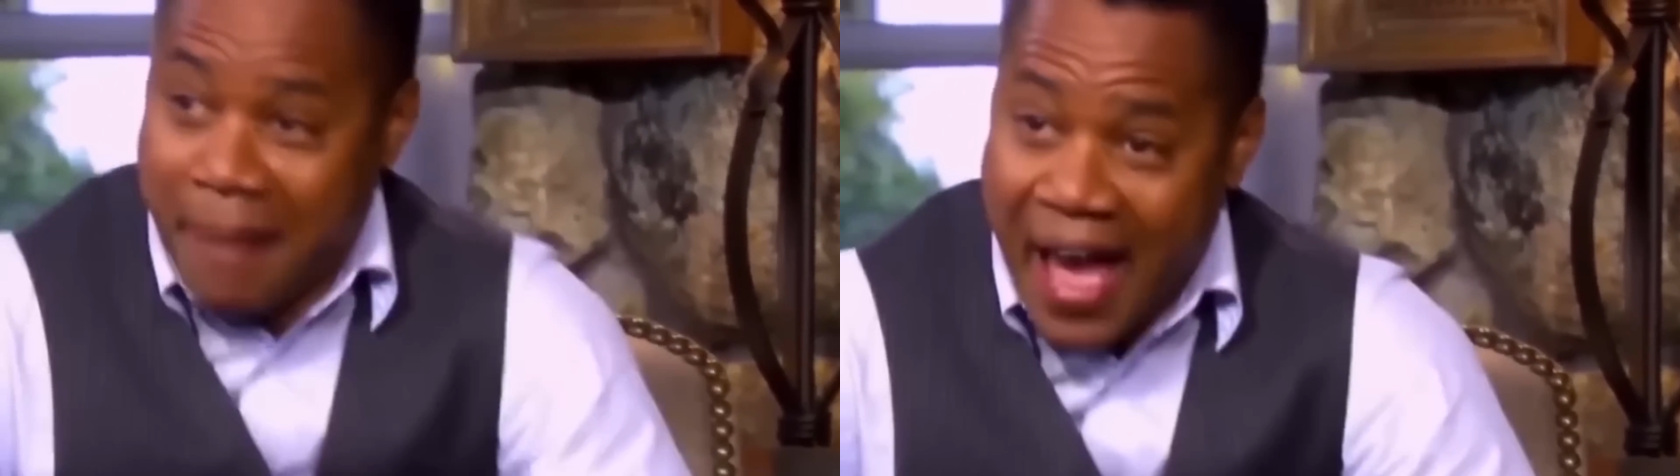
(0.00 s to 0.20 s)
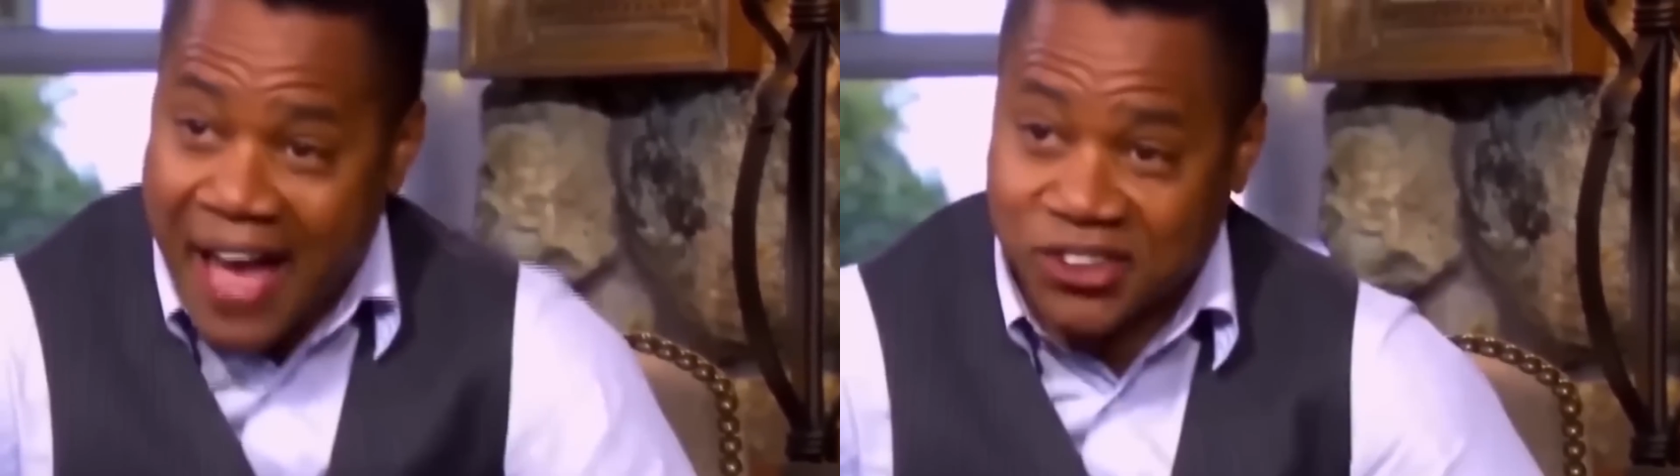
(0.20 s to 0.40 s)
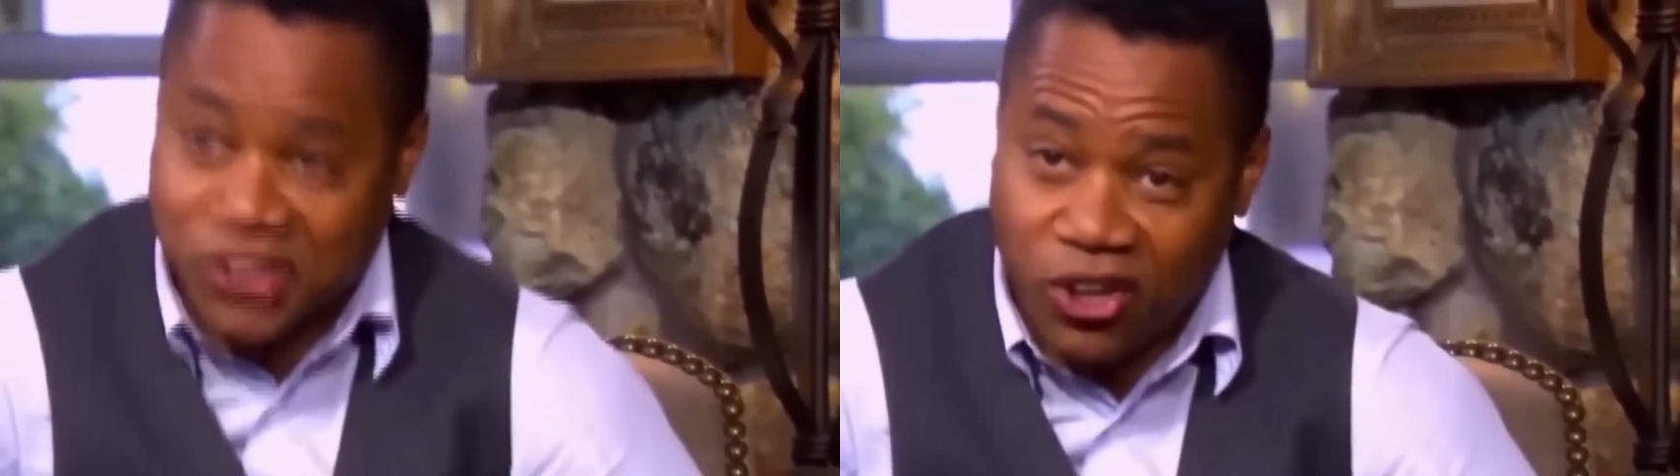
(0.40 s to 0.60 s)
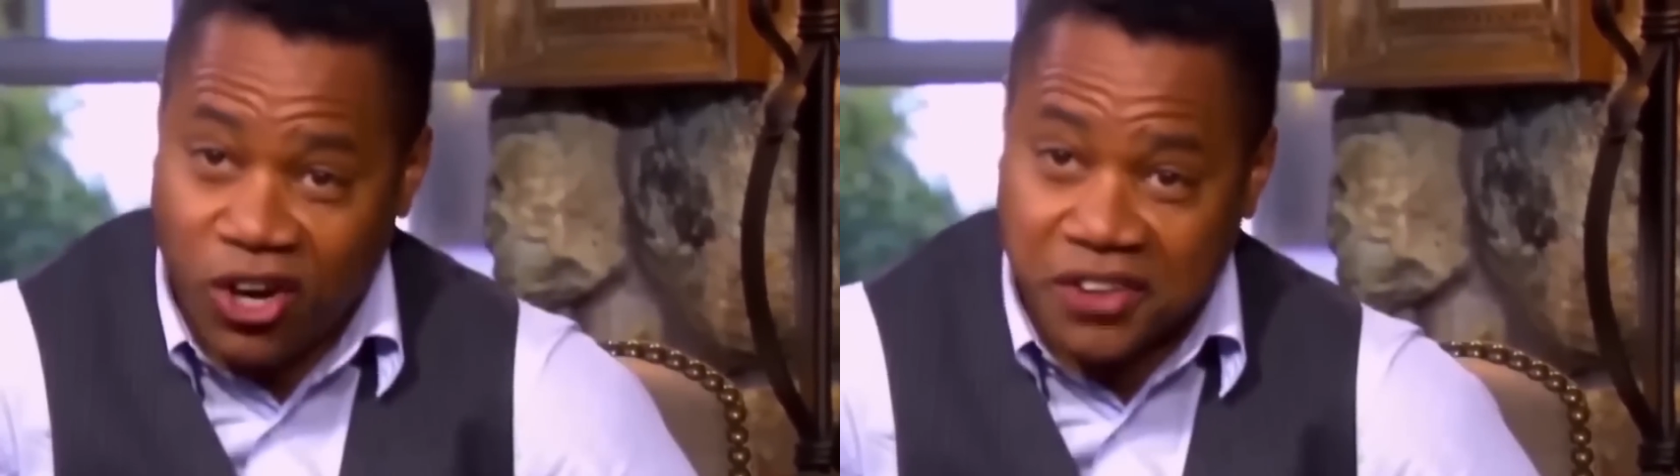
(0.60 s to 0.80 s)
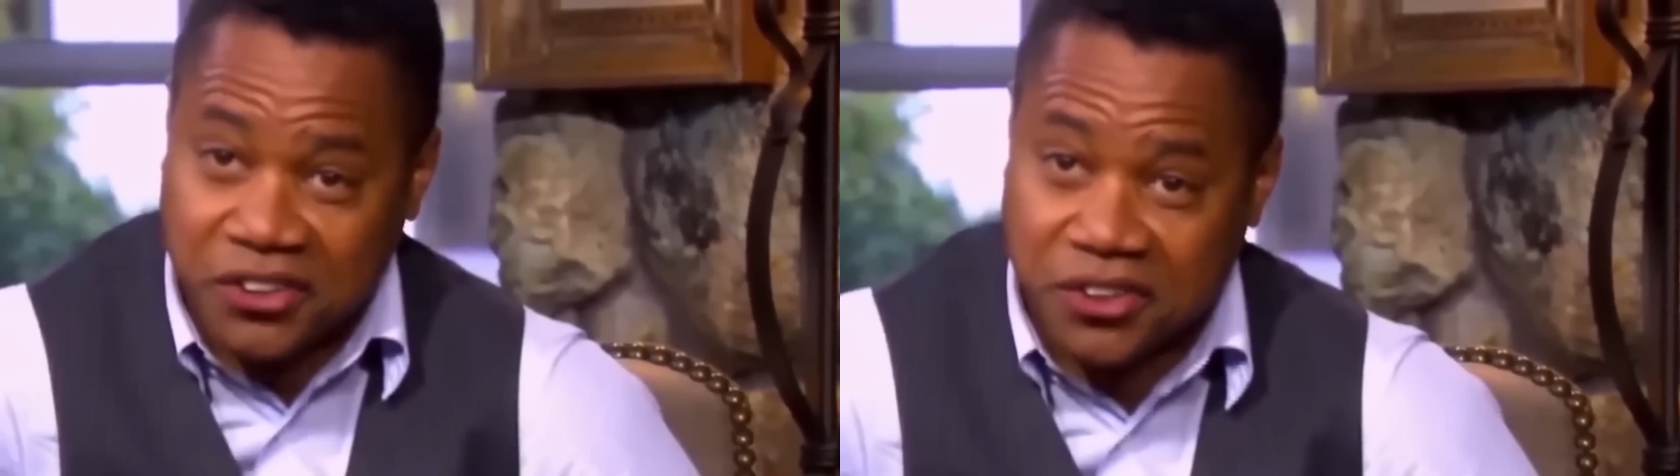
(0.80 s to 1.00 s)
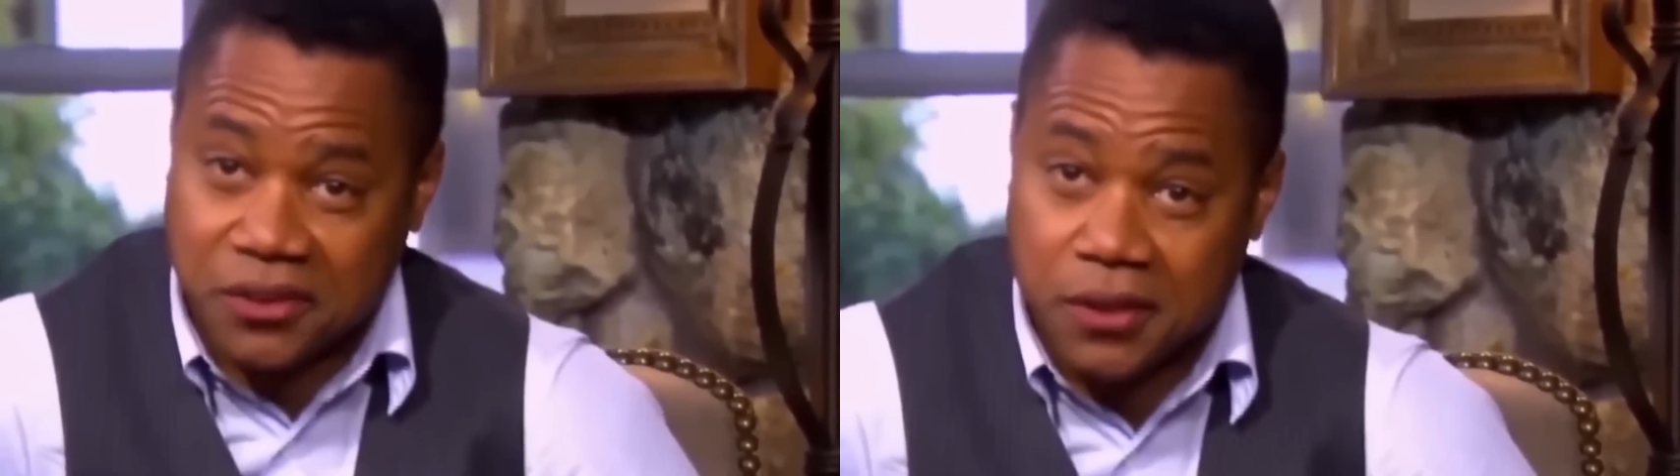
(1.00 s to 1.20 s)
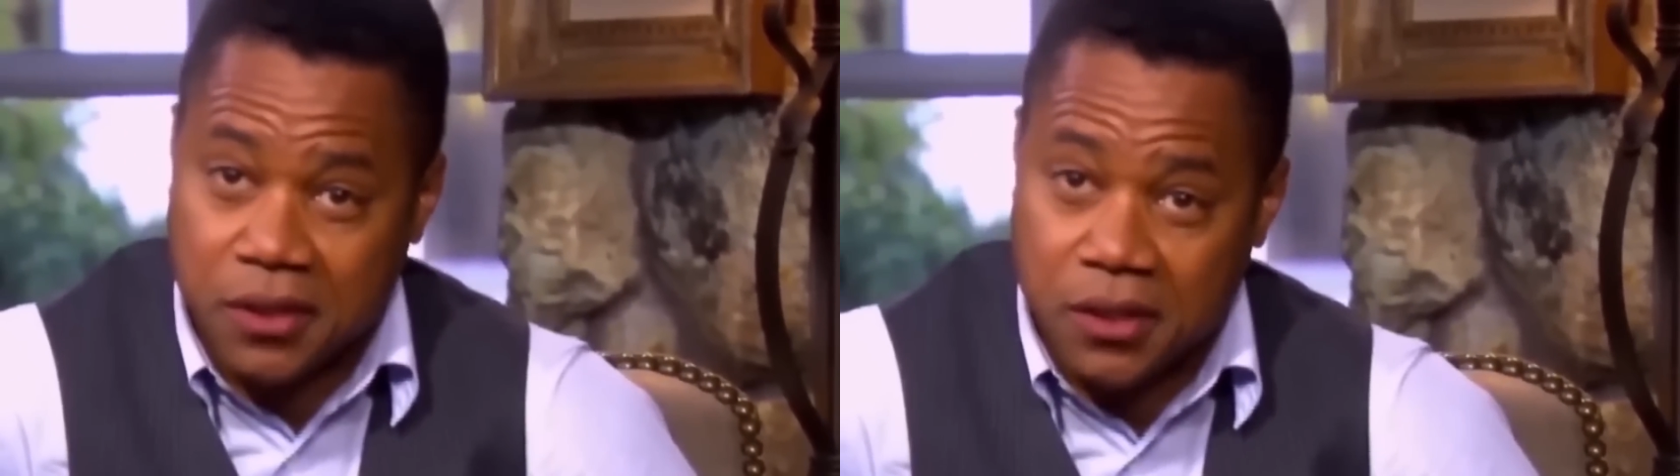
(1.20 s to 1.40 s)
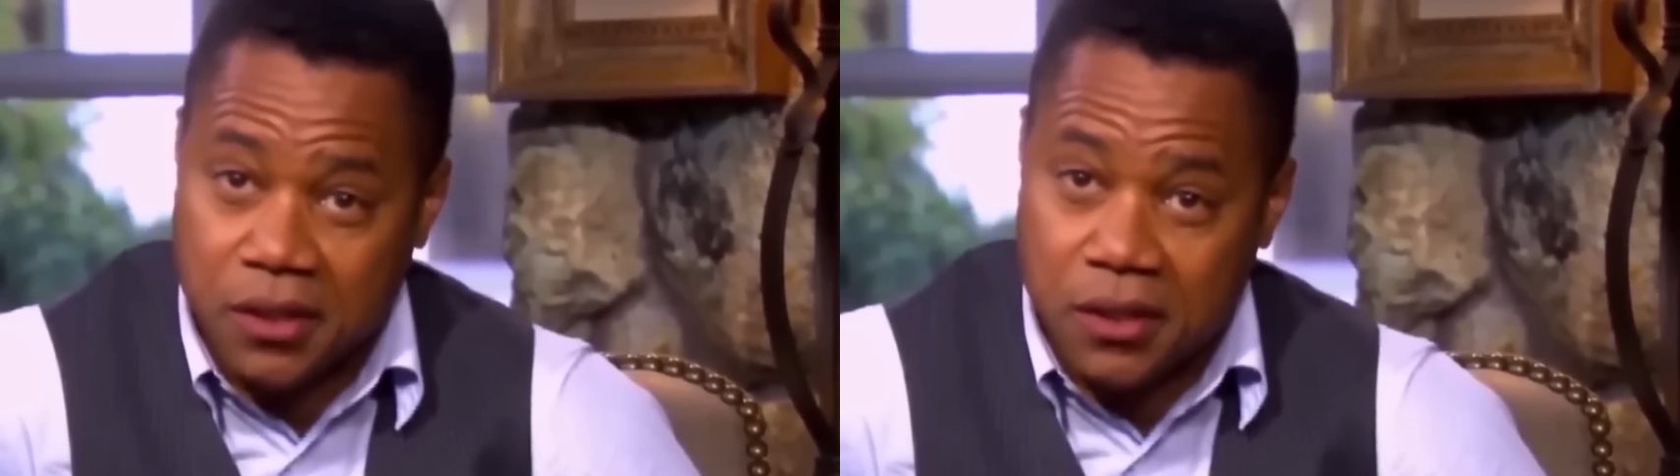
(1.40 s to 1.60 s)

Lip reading: show people that I can do